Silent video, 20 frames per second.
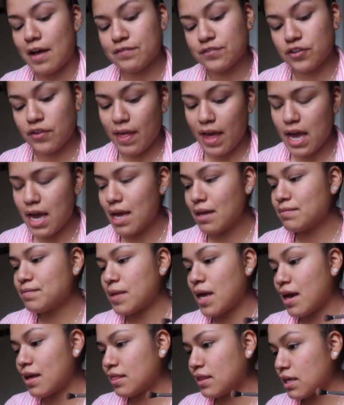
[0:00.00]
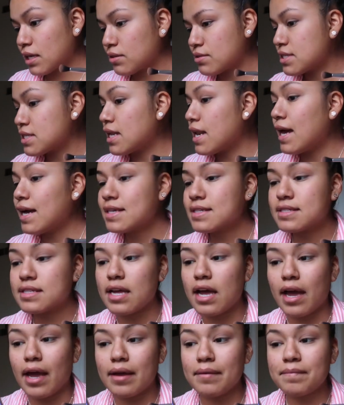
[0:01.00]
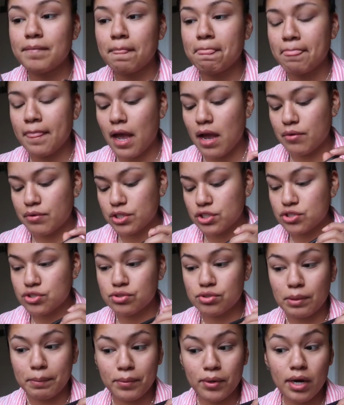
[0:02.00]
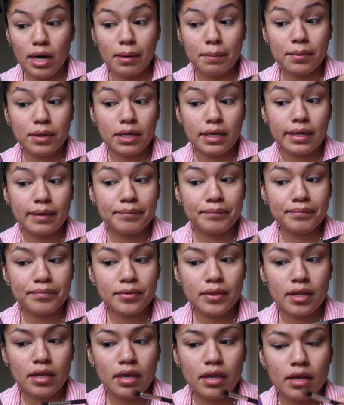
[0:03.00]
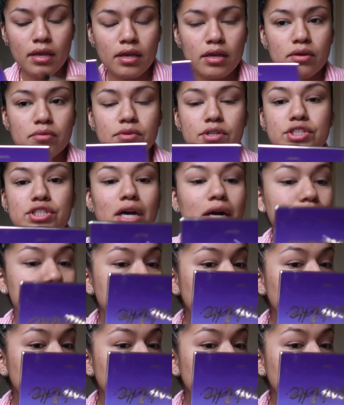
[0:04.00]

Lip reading: After that, I think it was the next day, I went to a property which I